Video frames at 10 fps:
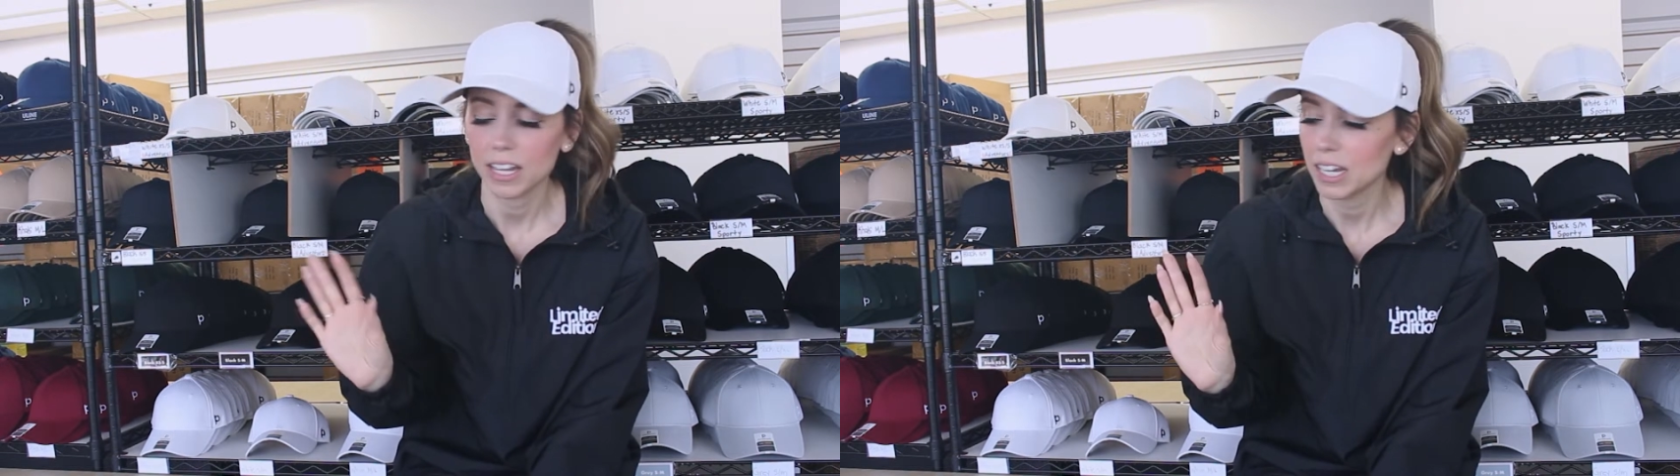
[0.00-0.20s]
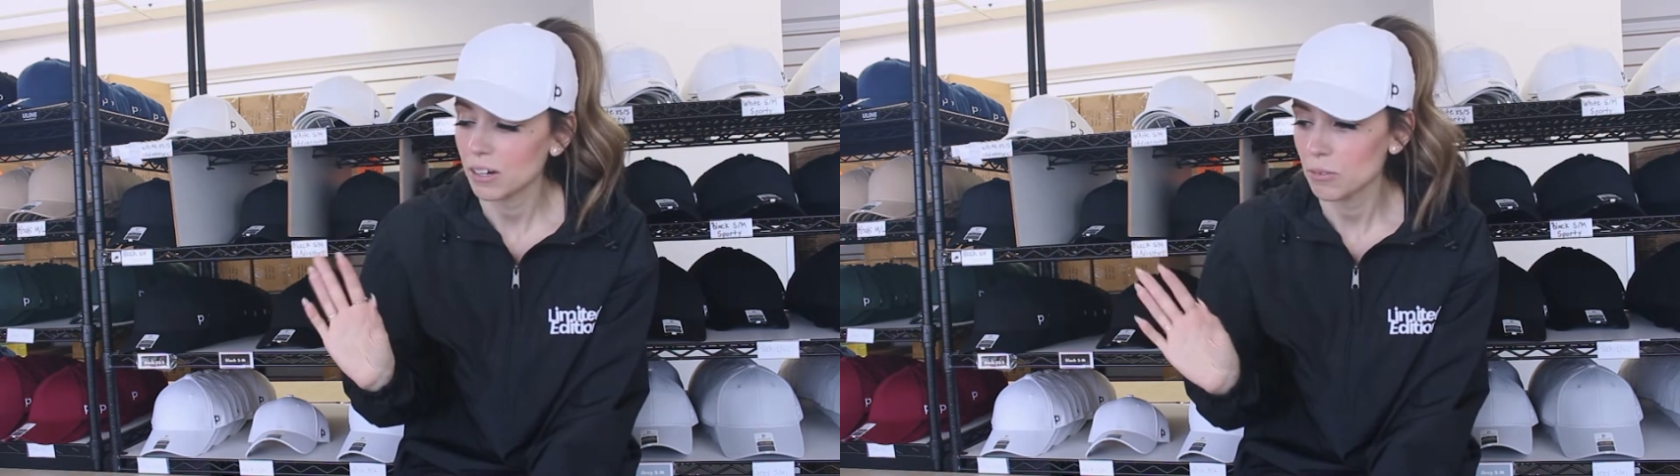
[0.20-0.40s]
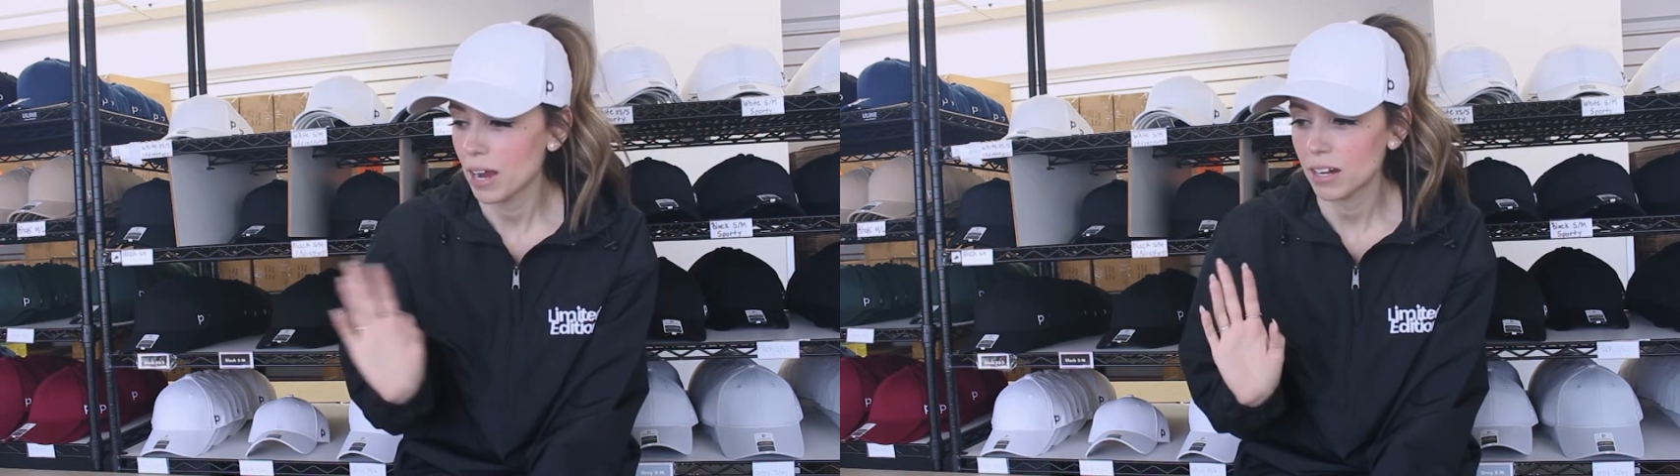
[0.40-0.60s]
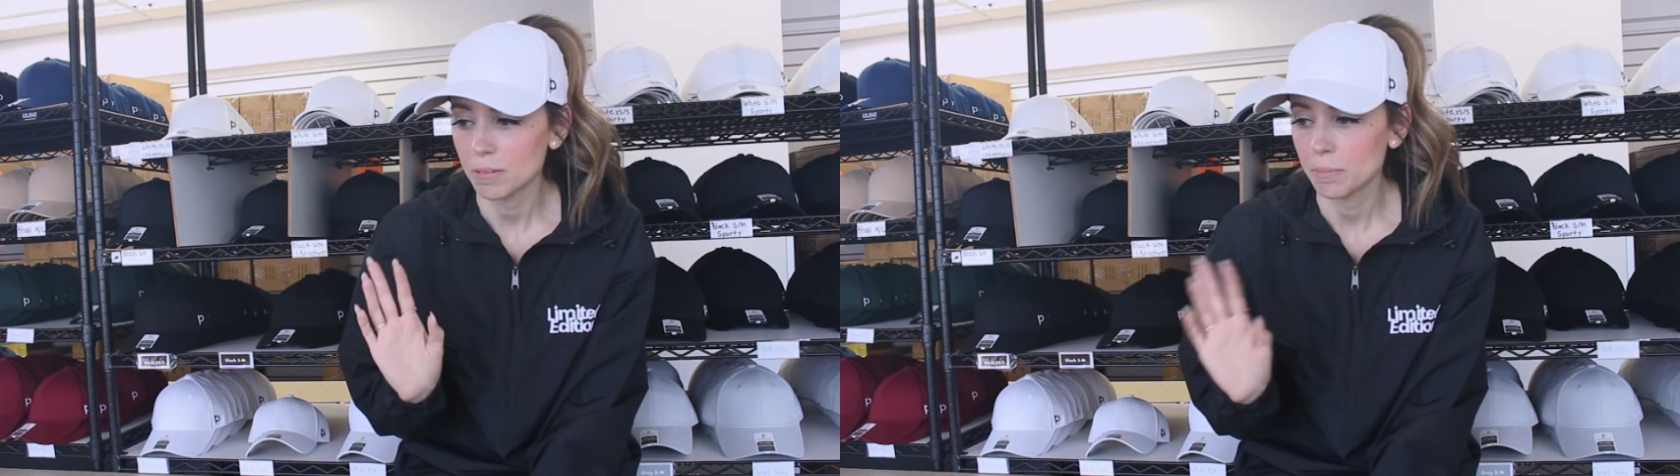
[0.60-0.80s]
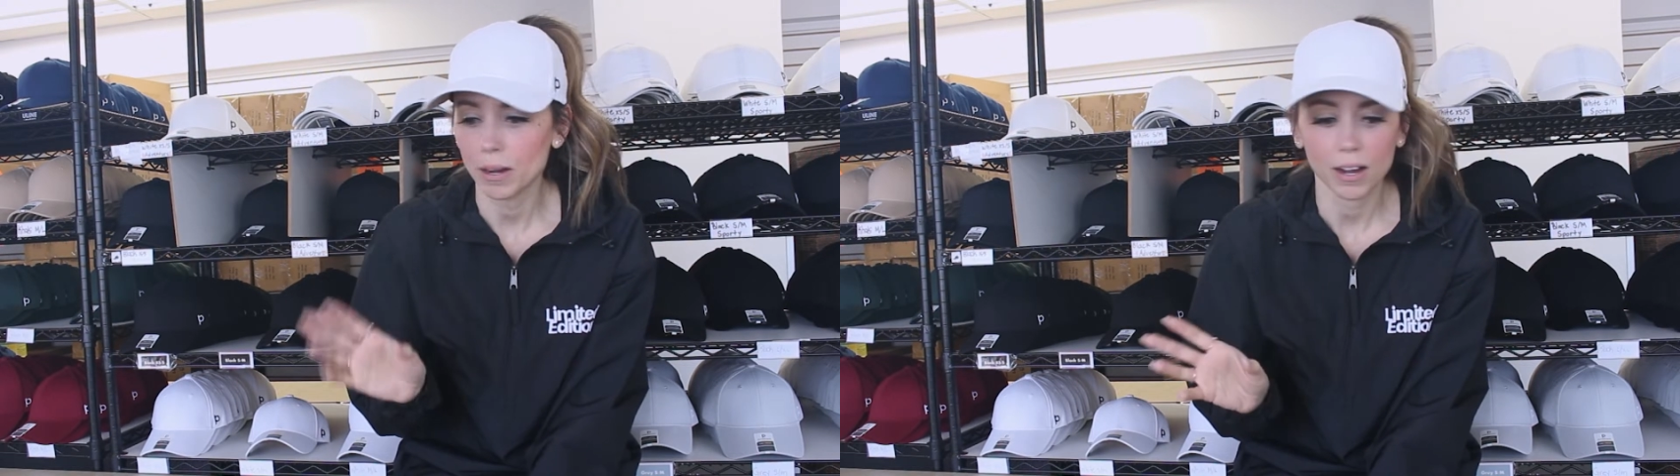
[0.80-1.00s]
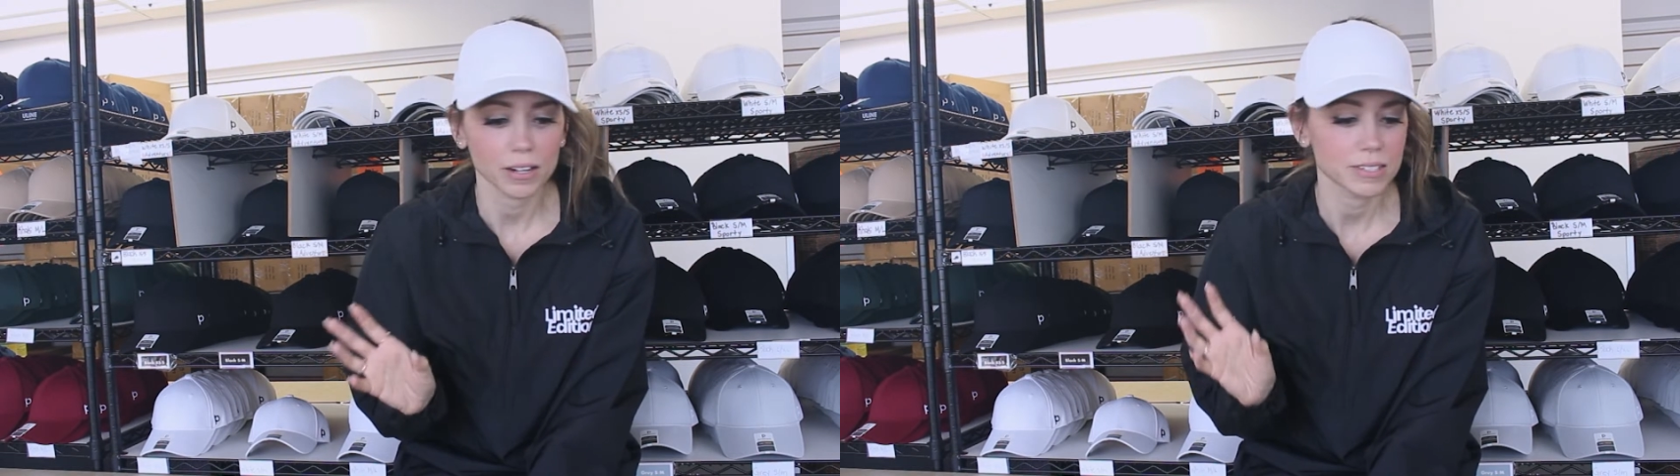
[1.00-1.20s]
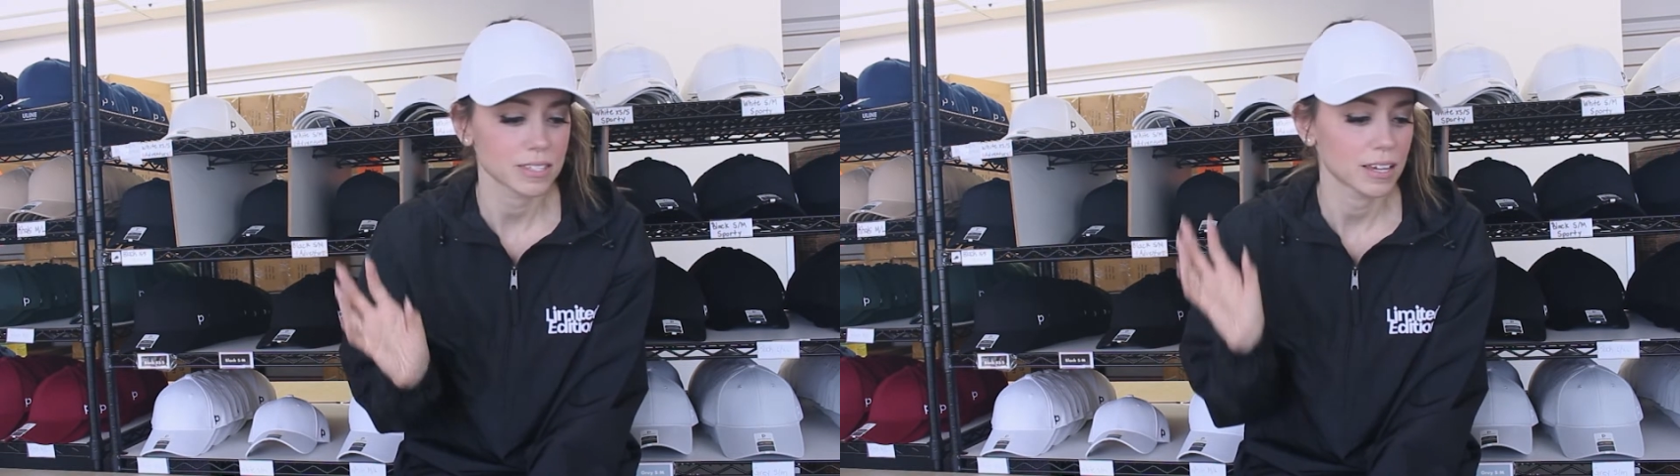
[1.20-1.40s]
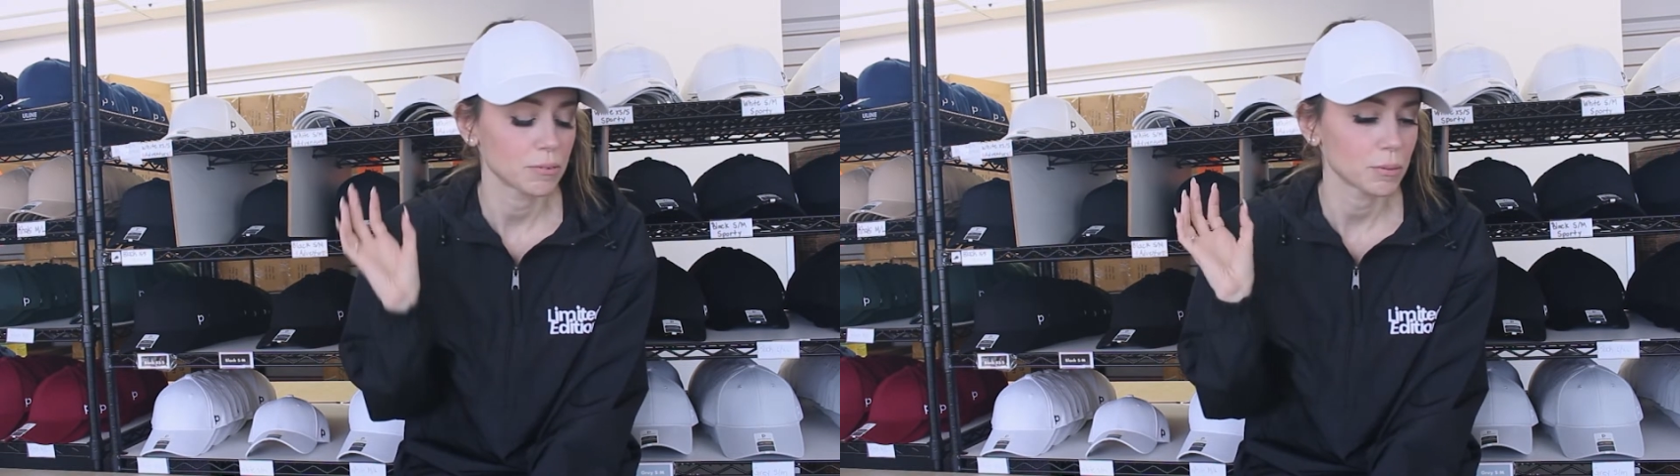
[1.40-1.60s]
in a random
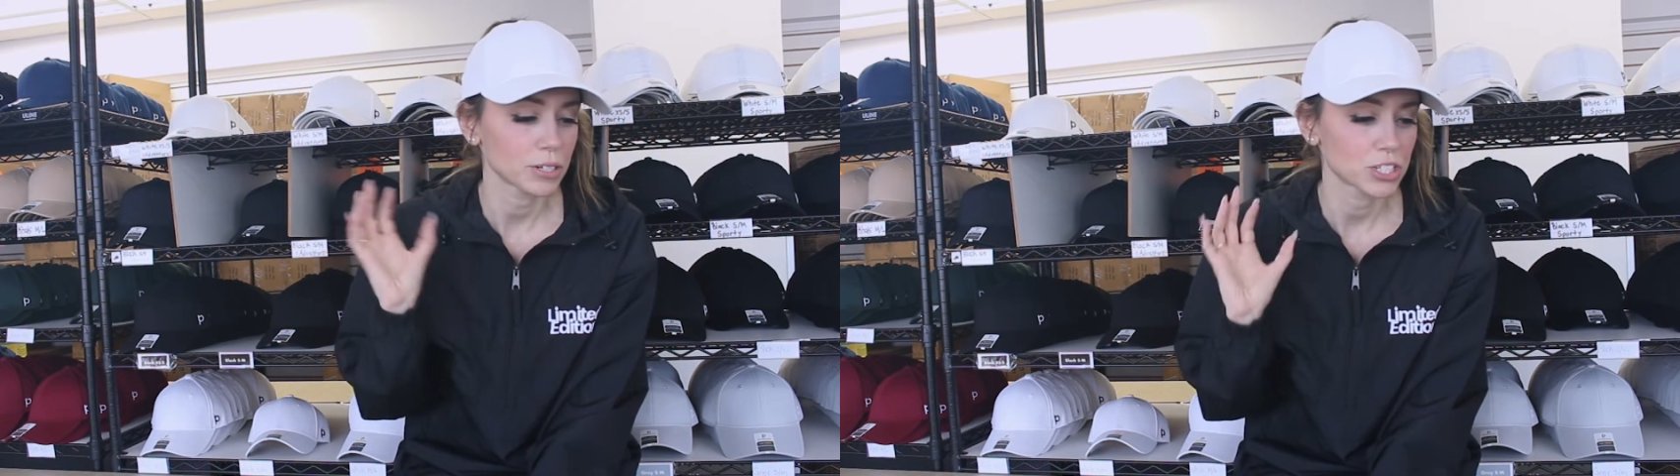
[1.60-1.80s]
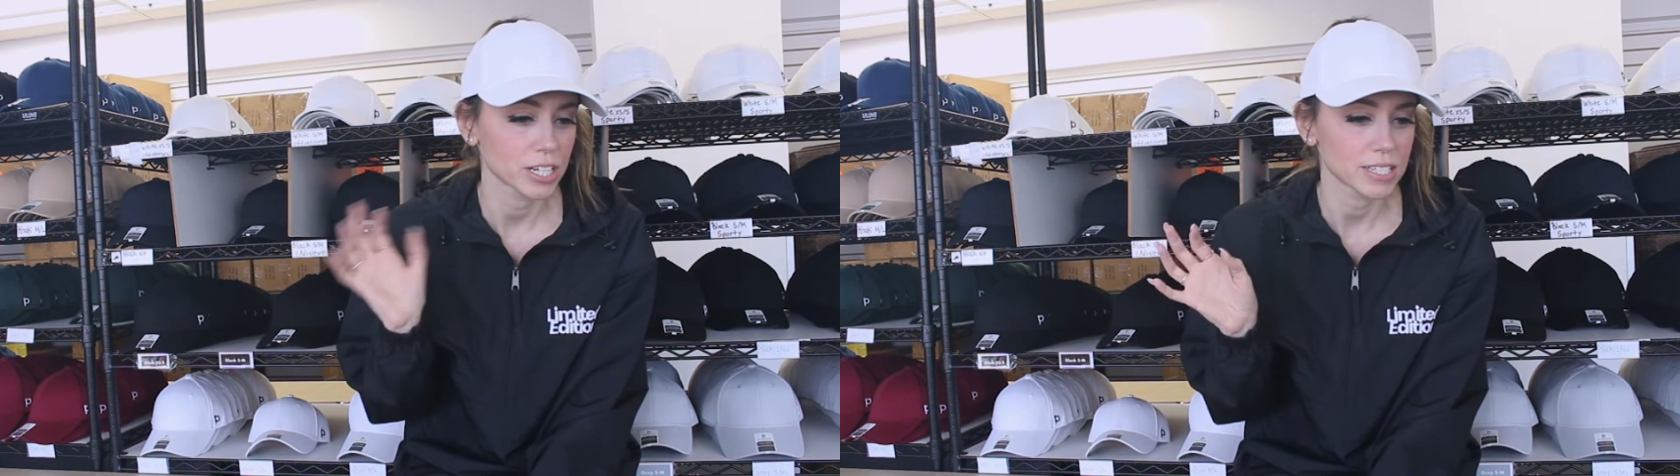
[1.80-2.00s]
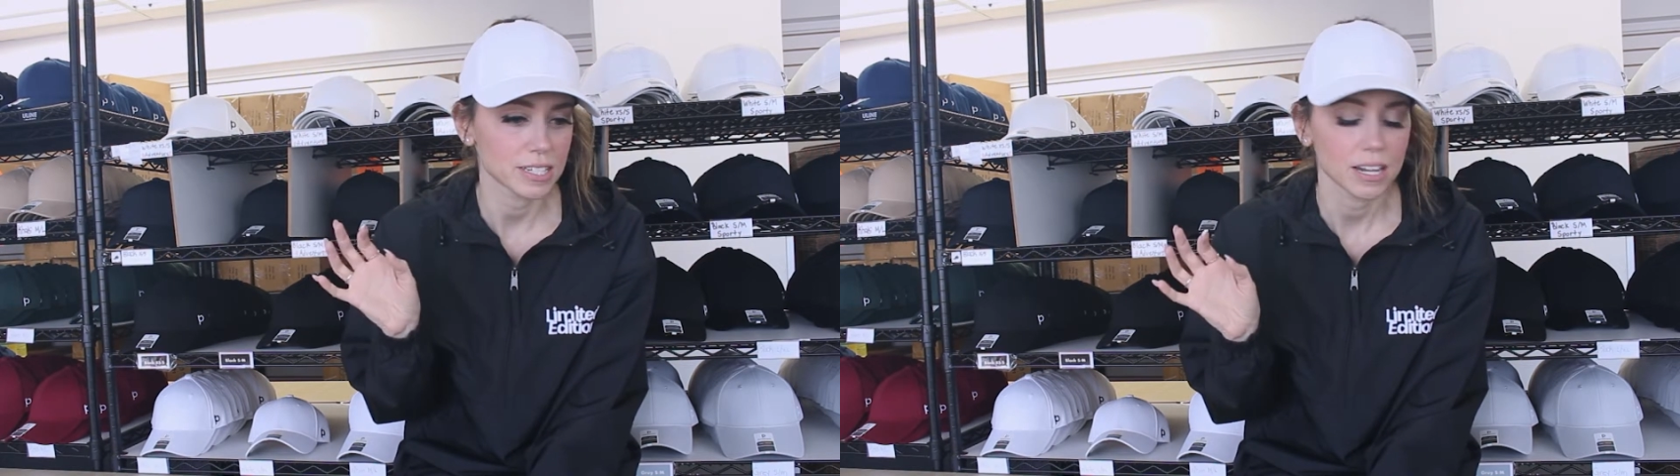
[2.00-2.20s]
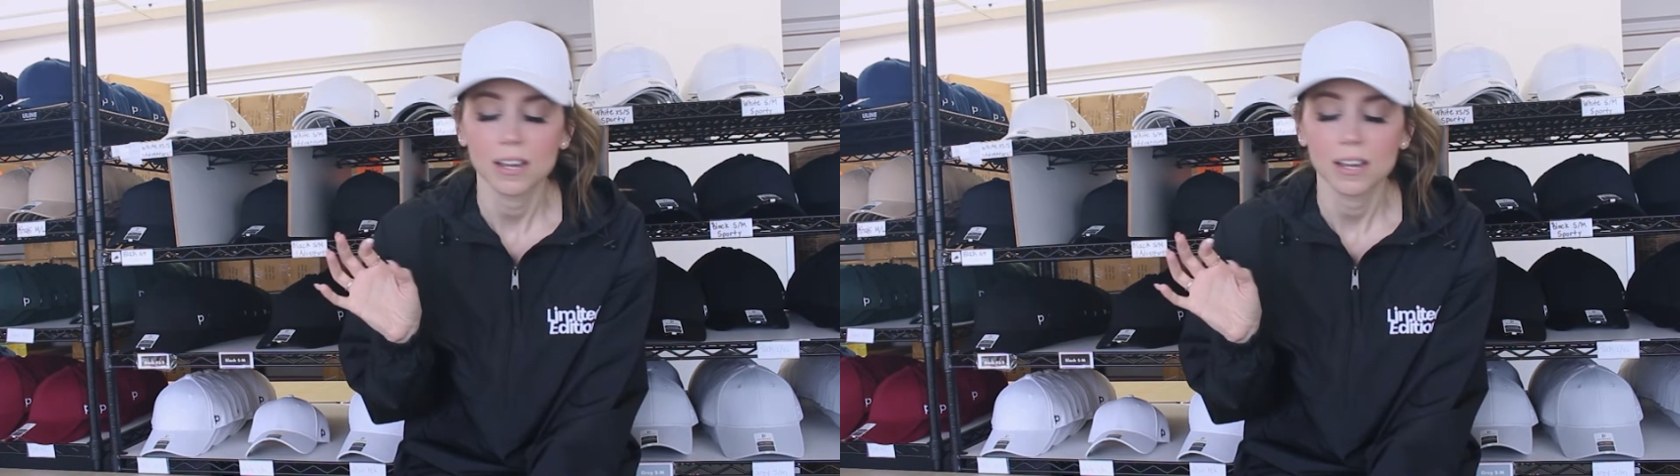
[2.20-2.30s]
box. Like we were just